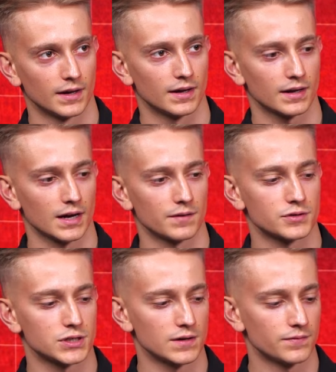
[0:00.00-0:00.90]
kind
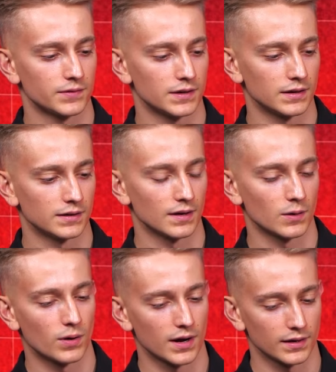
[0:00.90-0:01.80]
of shift in
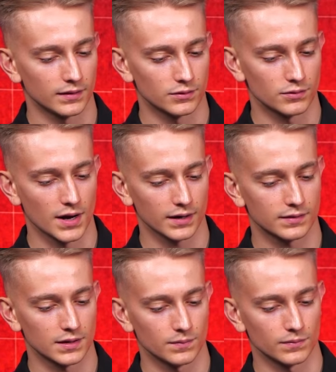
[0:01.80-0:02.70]
the way
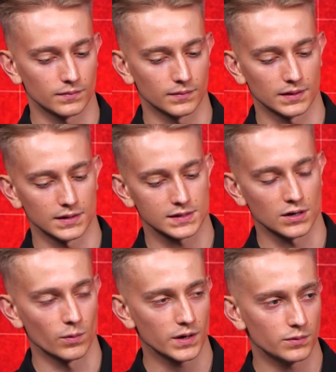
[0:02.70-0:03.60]
React team is
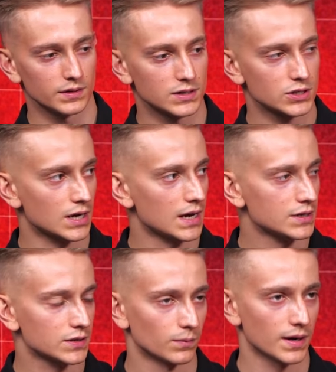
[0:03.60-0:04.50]
going with this
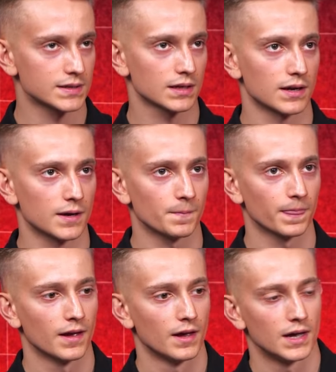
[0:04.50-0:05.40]
change. So basically,
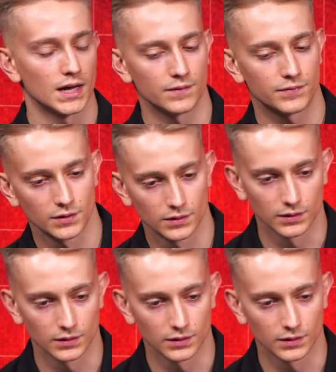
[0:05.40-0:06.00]
if you